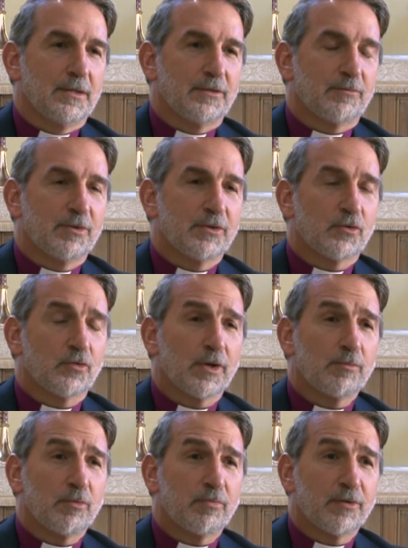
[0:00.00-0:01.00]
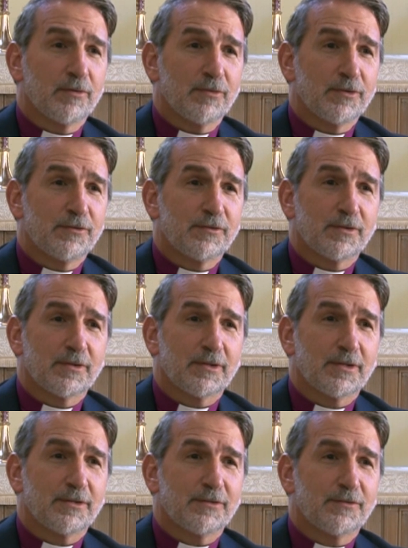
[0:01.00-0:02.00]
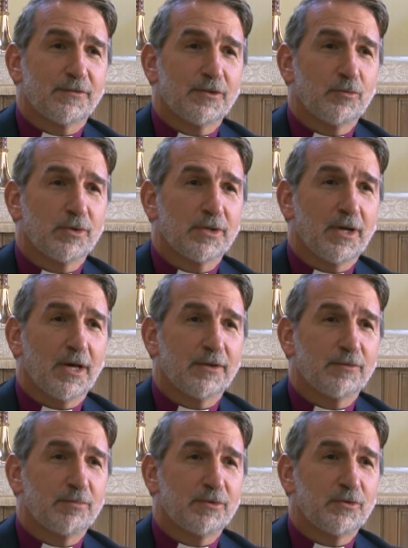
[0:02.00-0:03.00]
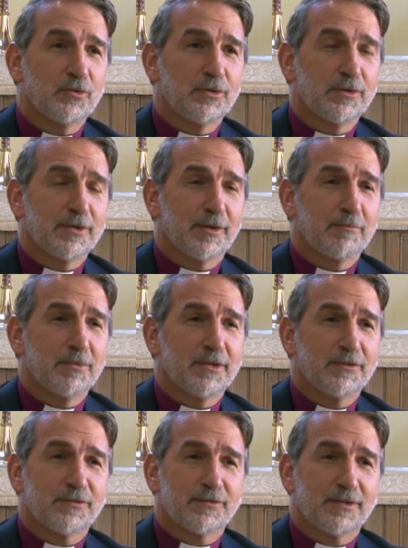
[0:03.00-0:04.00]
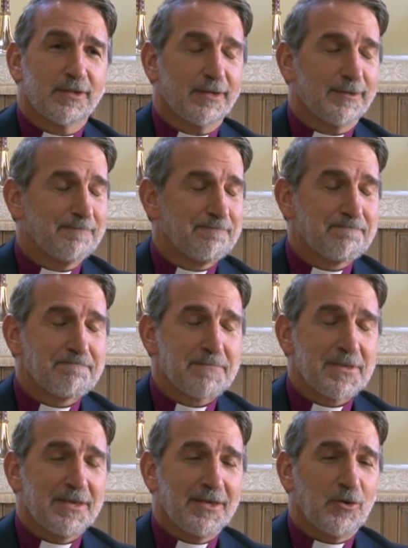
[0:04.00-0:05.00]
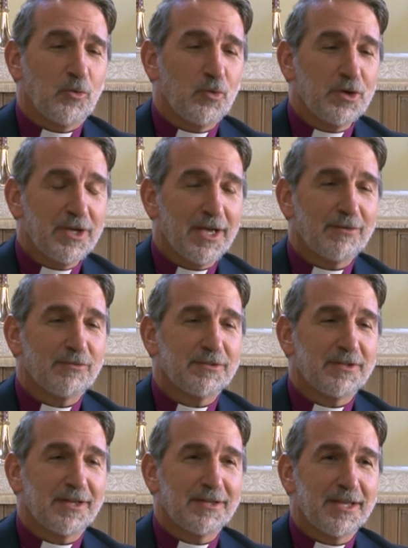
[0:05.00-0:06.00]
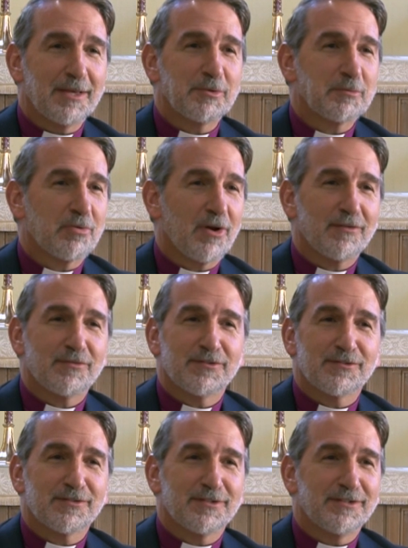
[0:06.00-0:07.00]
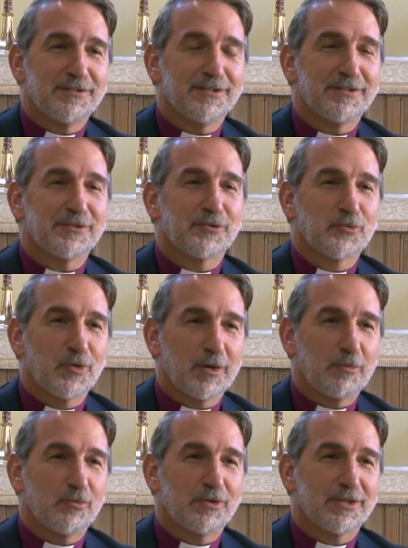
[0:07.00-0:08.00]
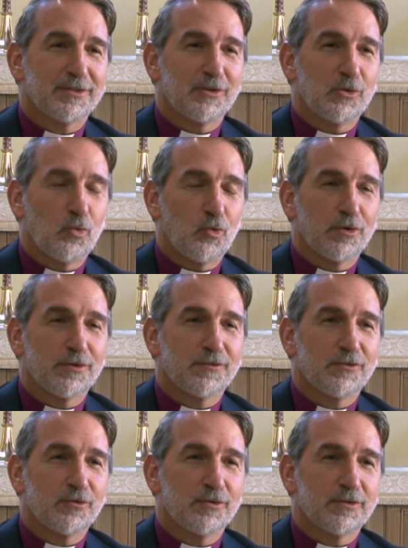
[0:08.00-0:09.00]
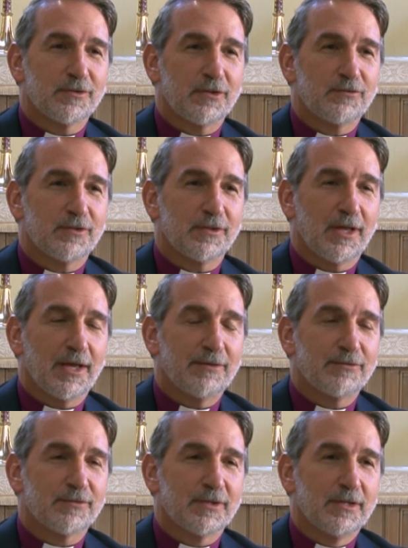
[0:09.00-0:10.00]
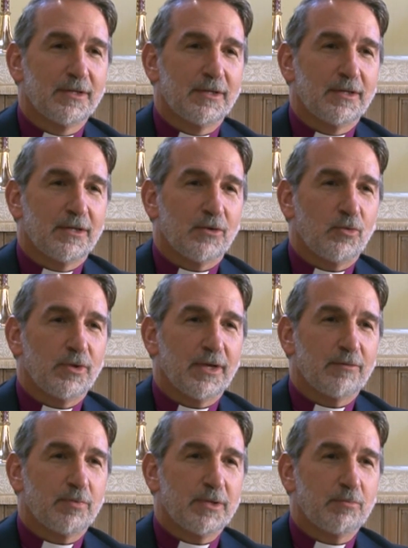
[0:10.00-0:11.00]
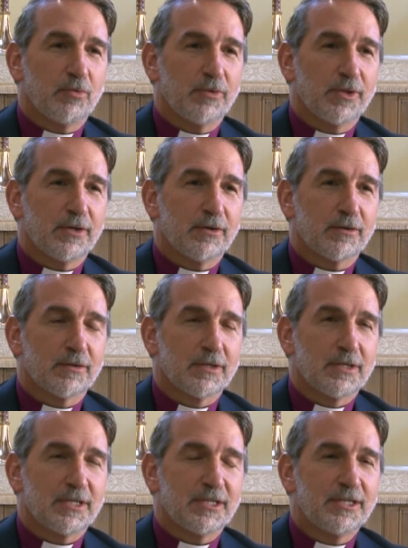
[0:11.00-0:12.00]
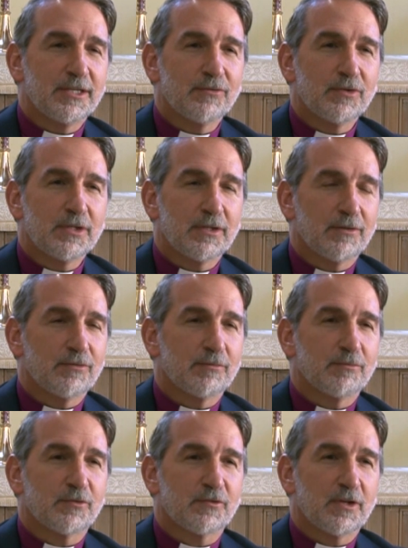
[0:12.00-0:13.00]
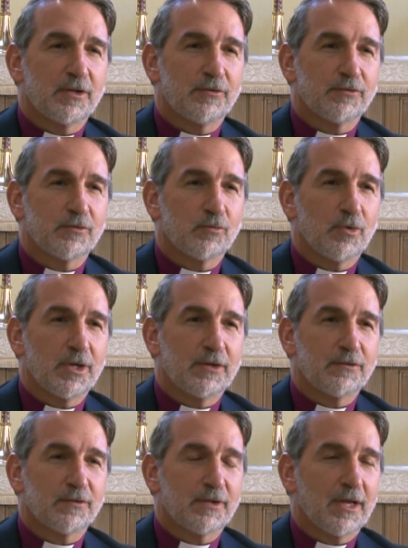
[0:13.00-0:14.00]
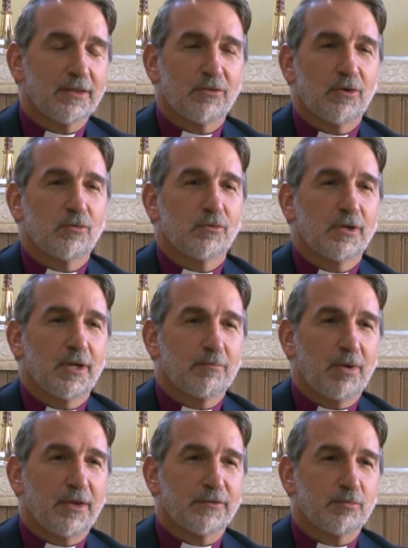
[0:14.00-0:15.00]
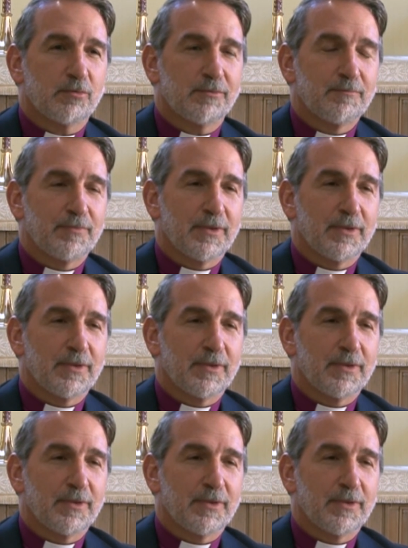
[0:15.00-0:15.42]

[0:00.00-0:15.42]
It's been an incredible privilege to see what God has been doing in our midst. We have a dynamic province. It's incredible what the Lord is doing, touching lives. We have people that are giving of themselves in ways that I thought were not possible.